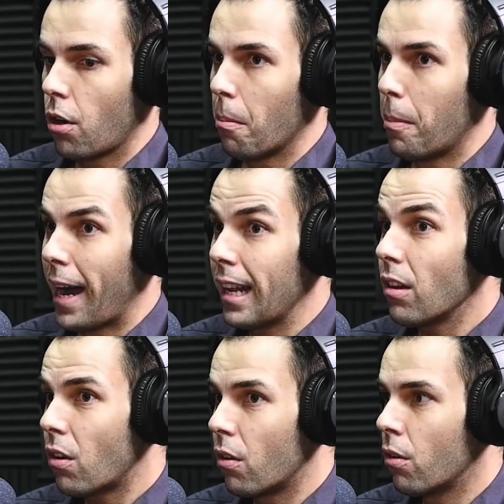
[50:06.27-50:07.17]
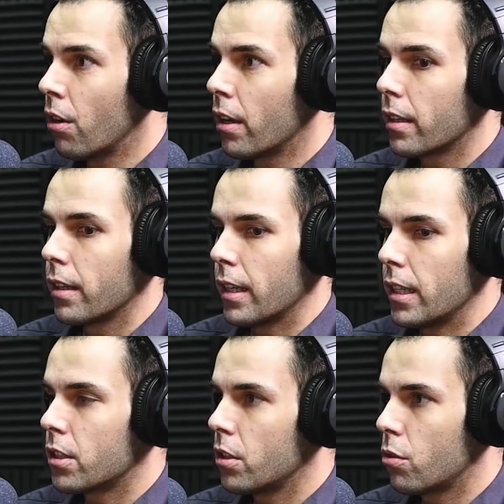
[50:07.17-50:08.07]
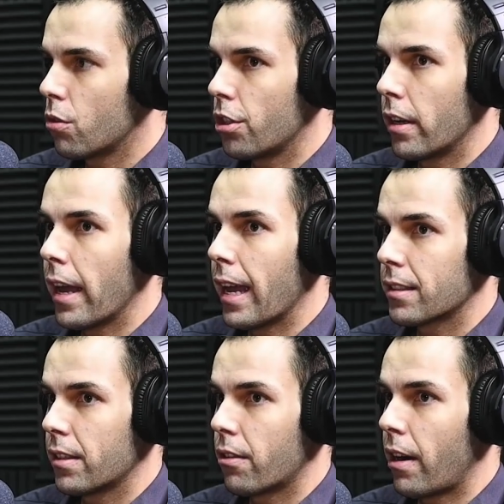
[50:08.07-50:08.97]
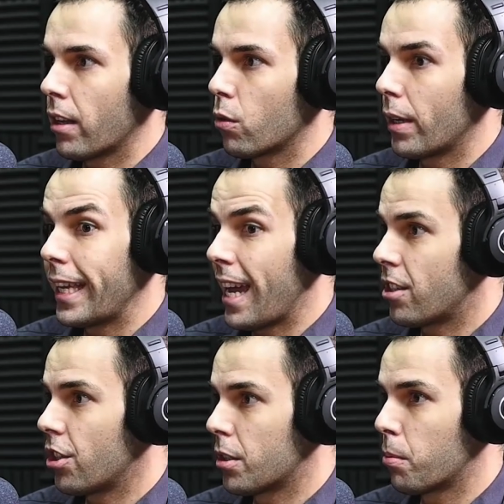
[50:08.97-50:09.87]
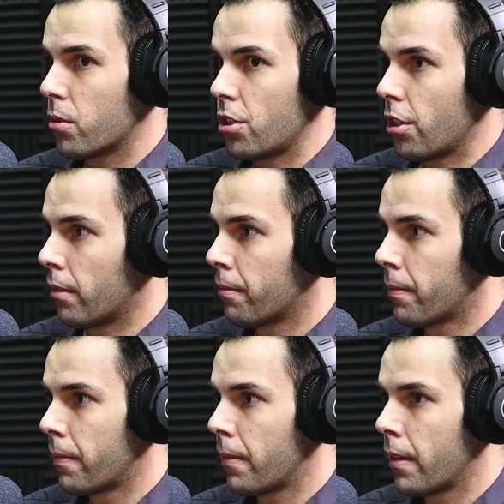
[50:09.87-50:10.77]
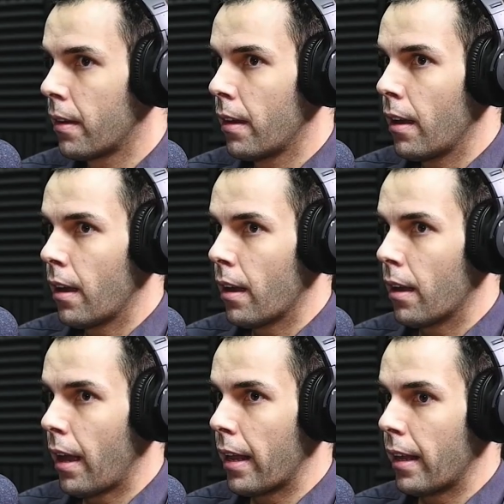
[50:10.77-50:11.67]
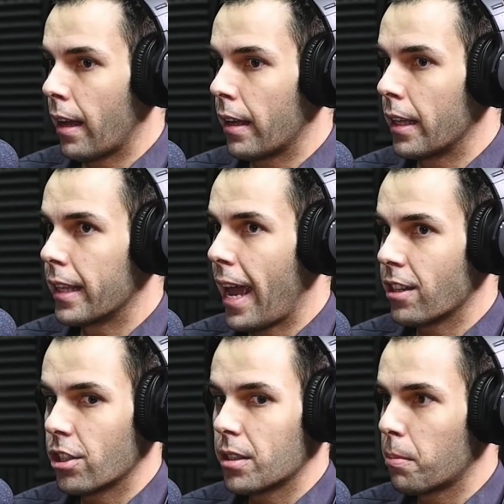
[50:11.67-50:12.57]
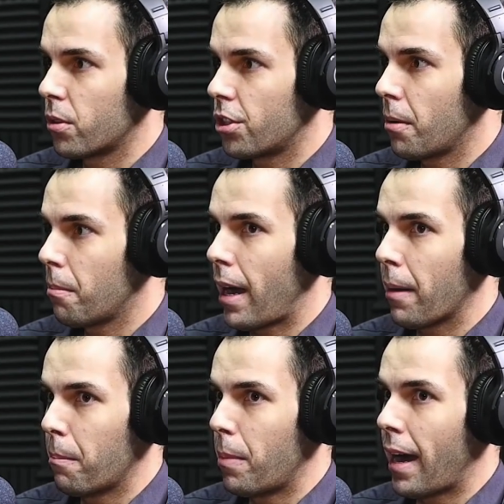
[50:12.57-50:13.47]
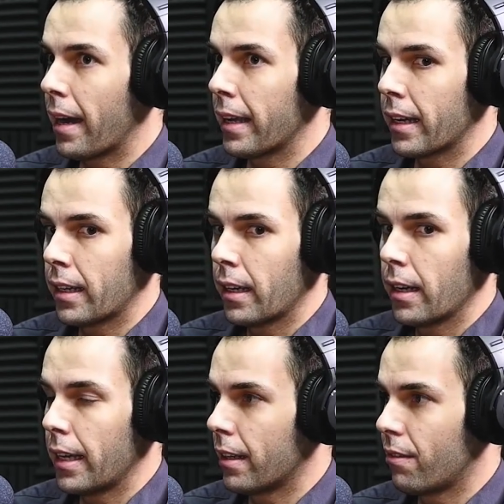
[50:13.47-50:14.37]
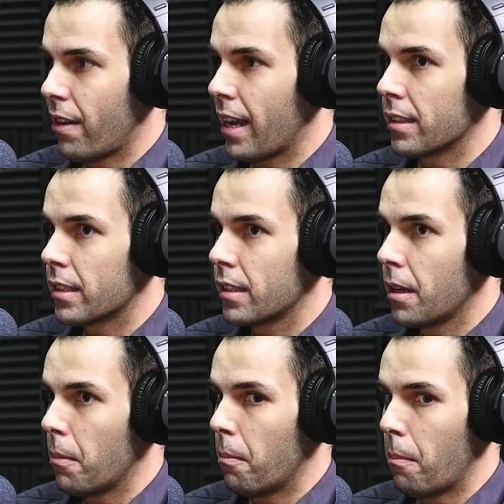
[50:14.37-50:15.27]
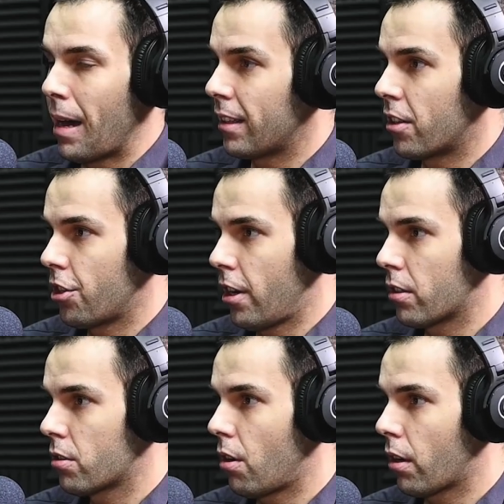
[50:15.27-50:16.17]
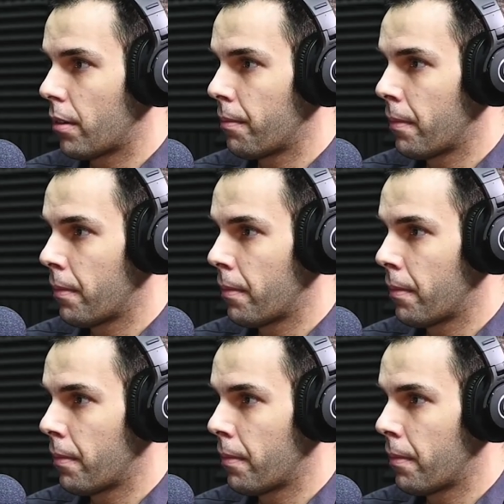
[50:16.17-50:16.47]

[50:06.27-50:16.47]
So by law, the institution has the right to hedge its position, and it hedges the position by buying in advance mother share stock.